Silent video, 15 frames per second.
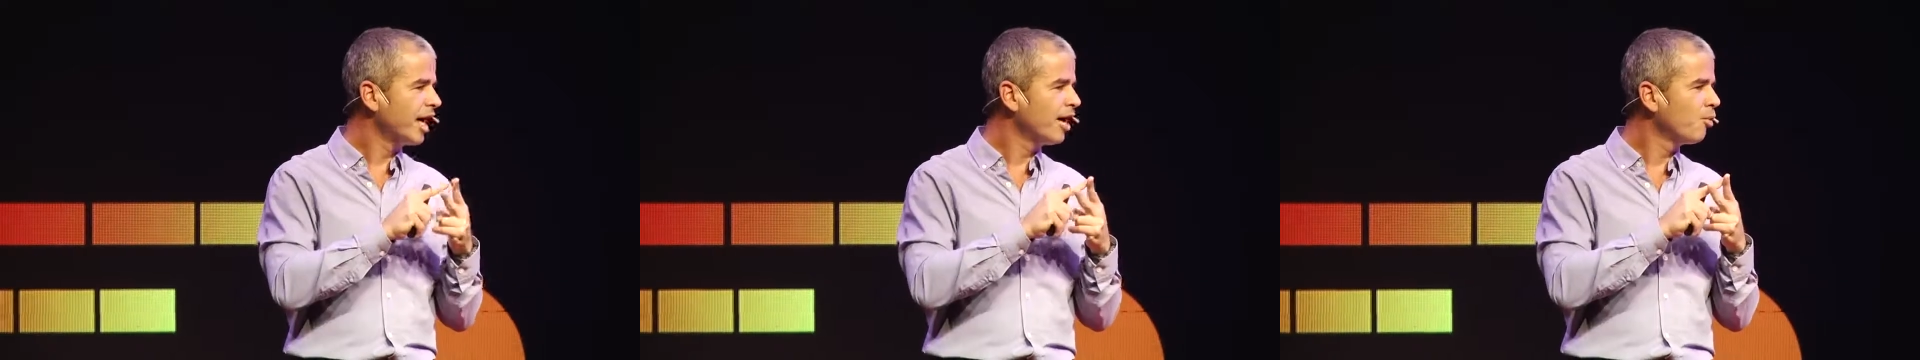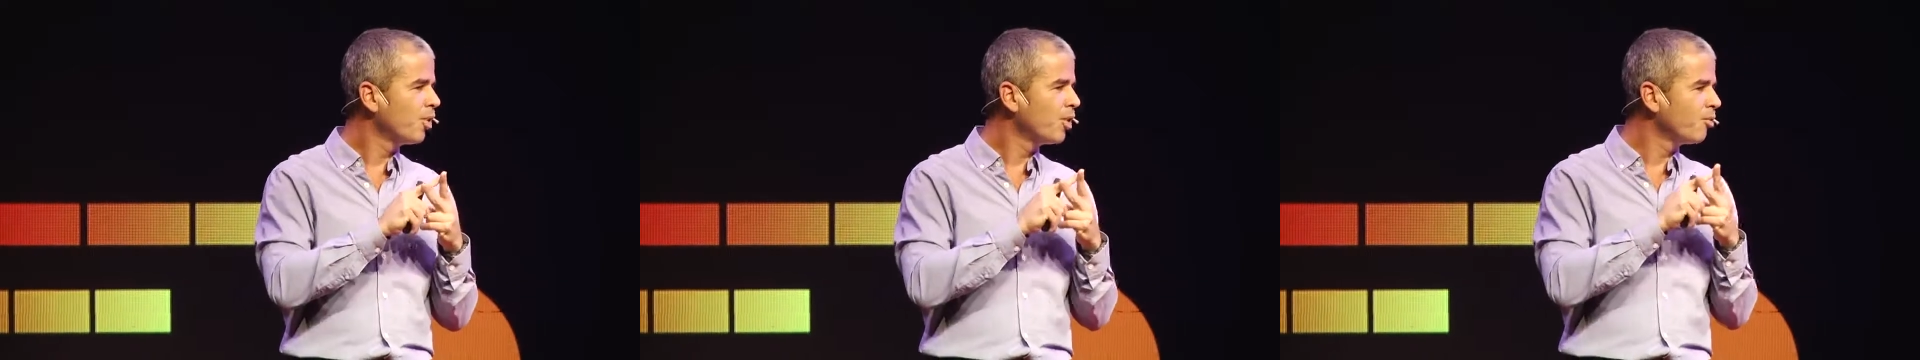
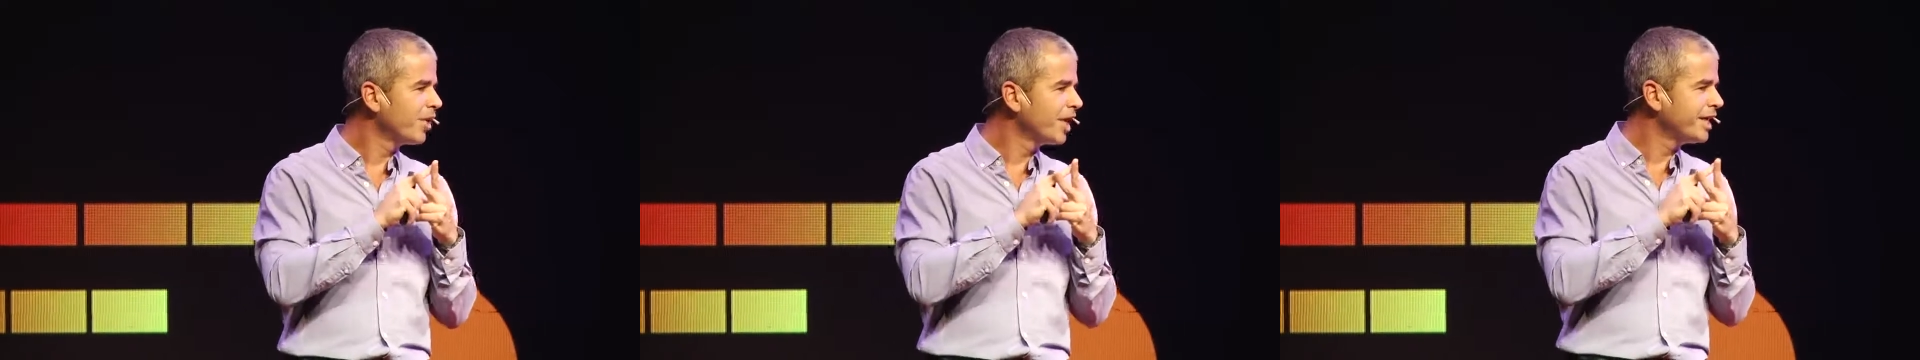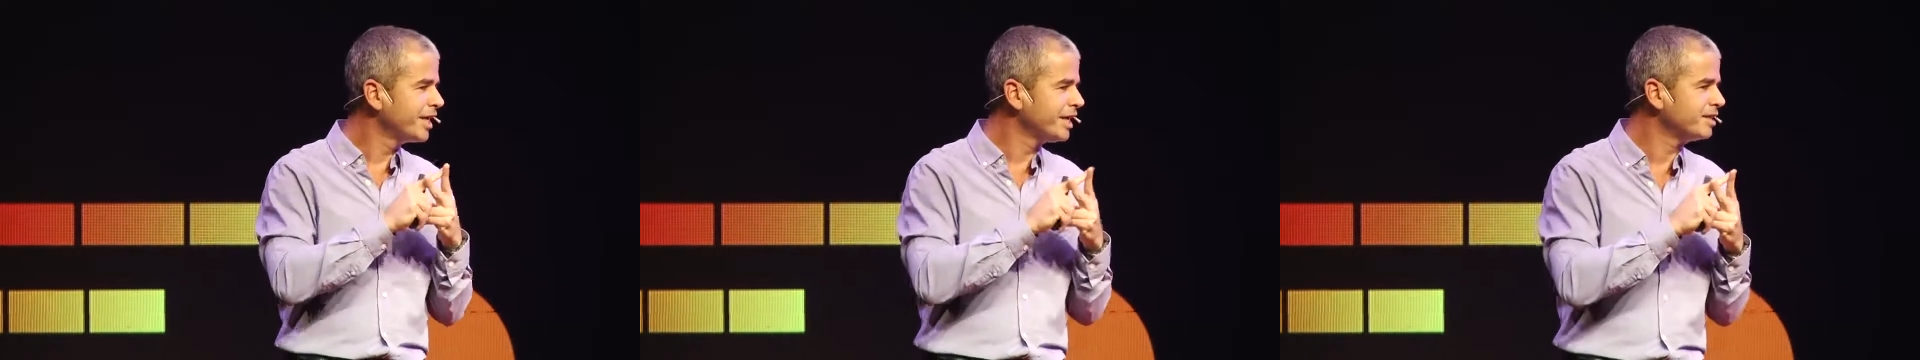and we
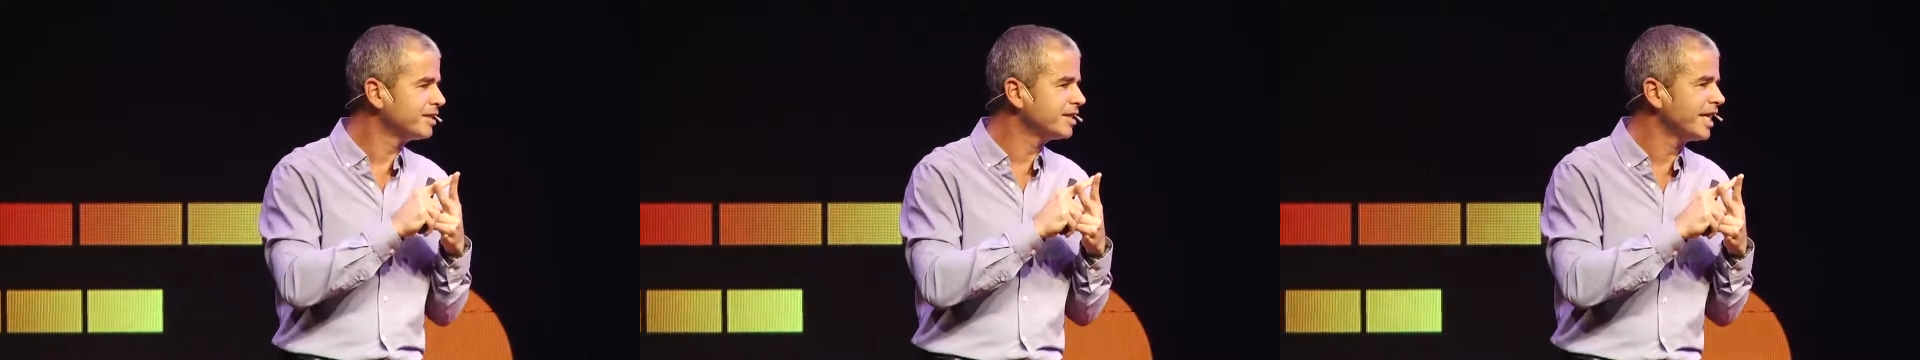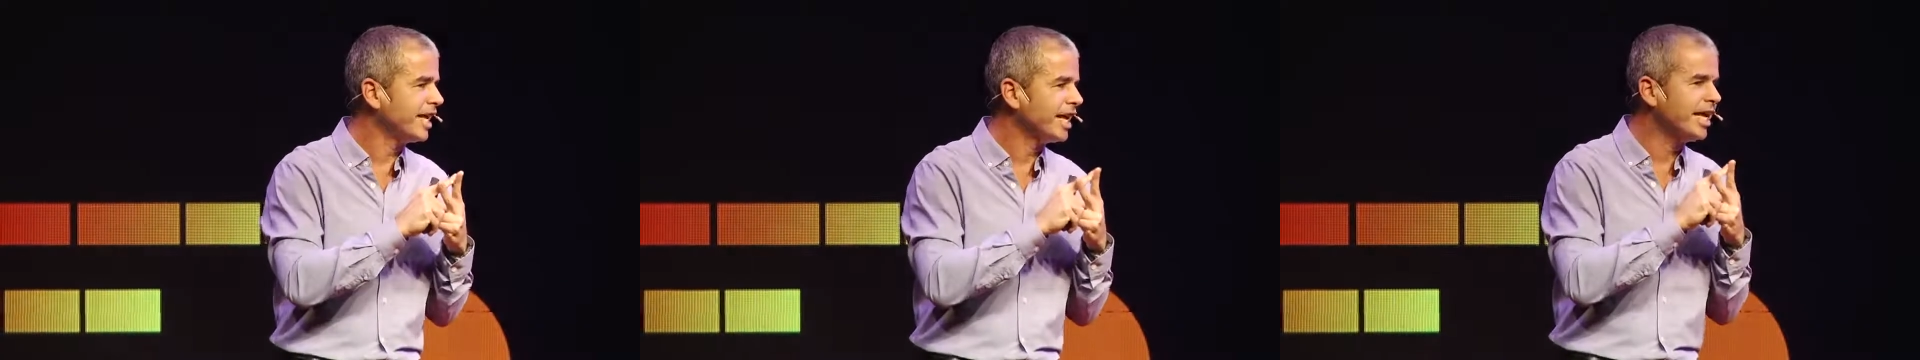will
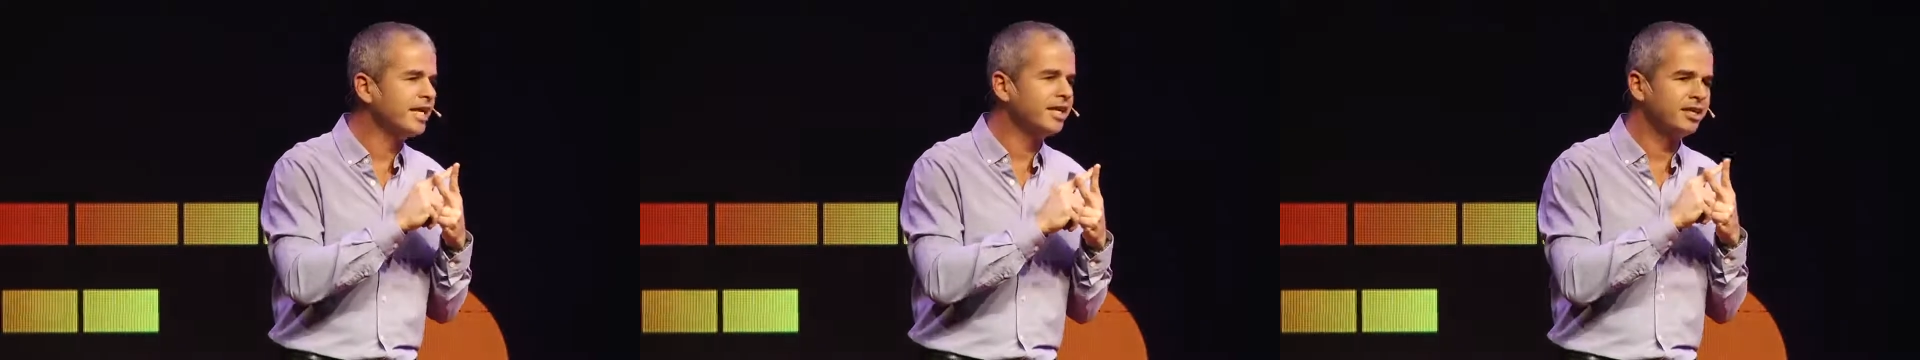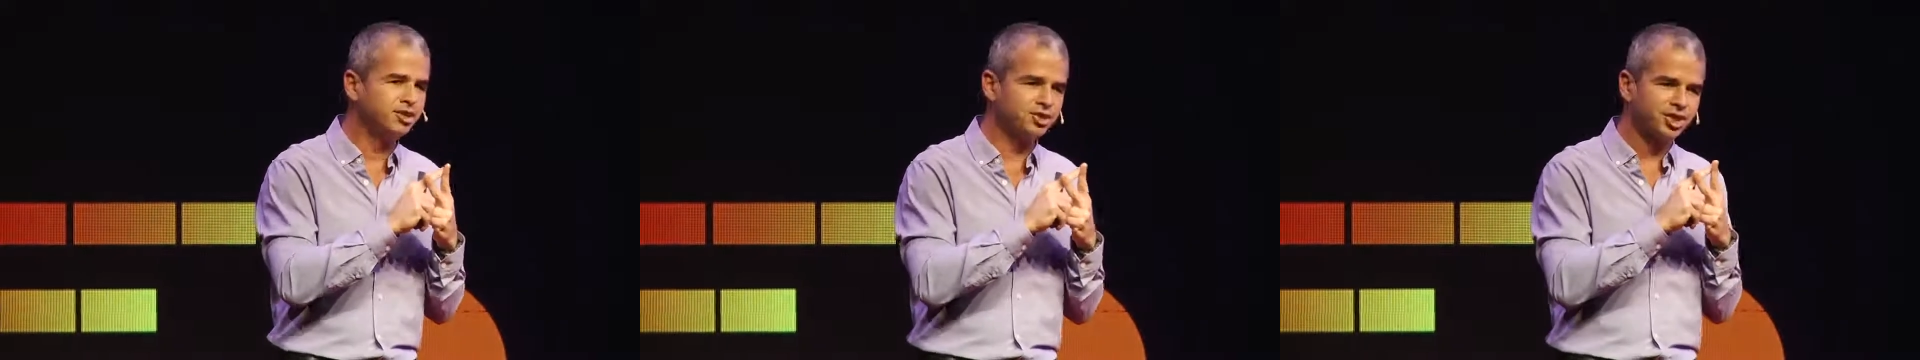need the
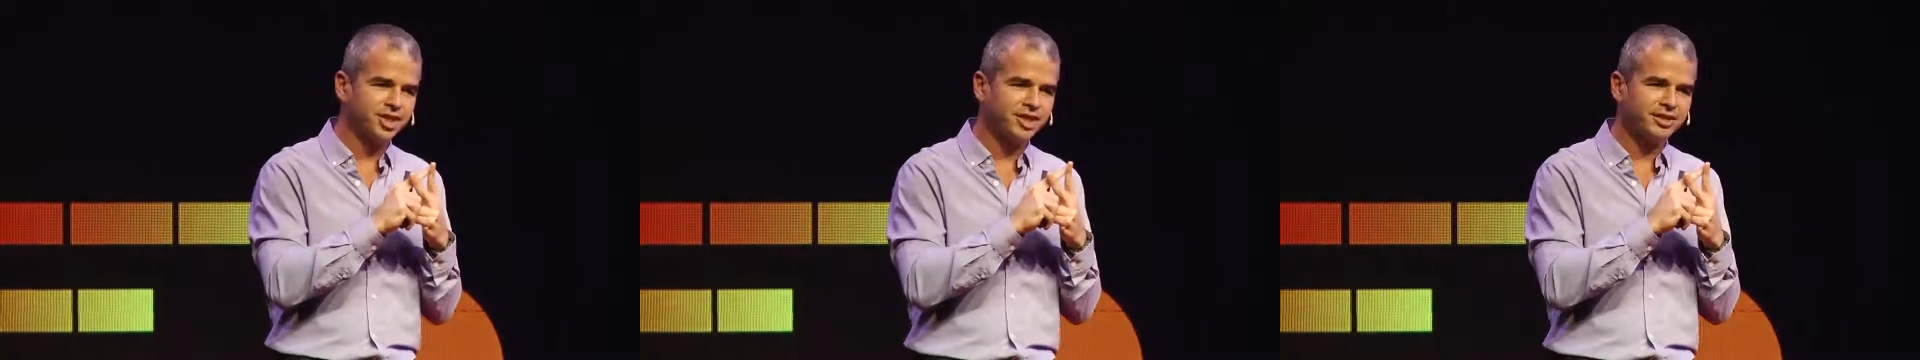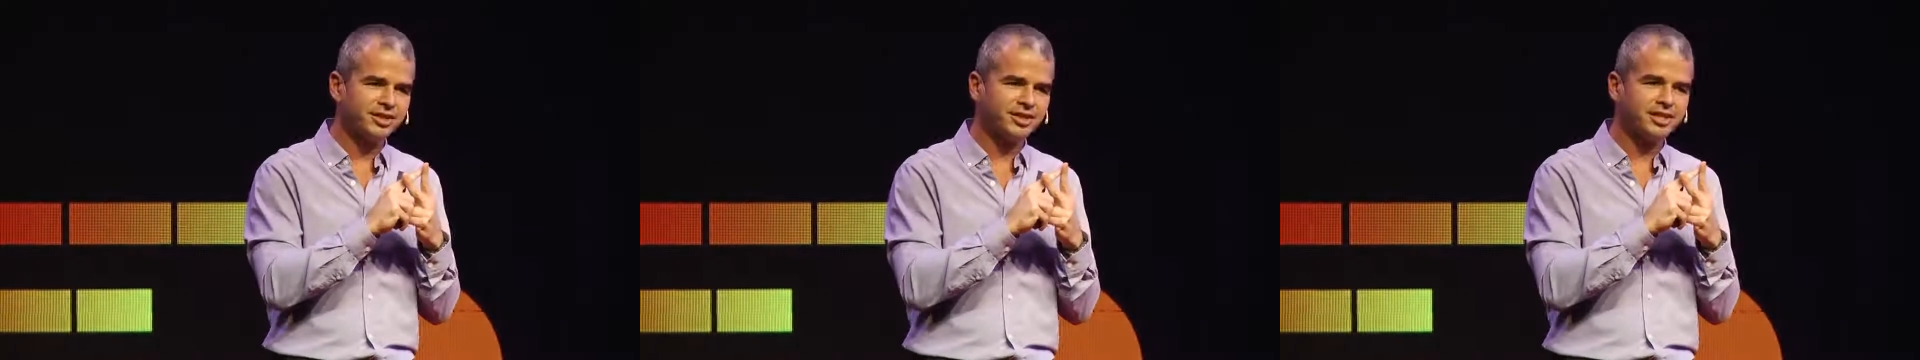
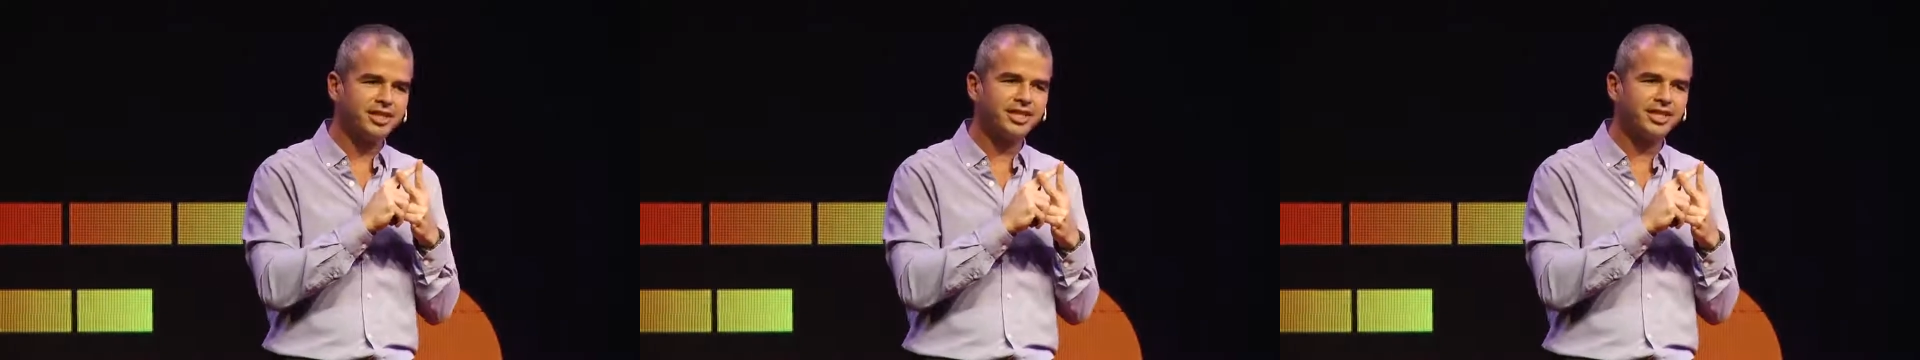energy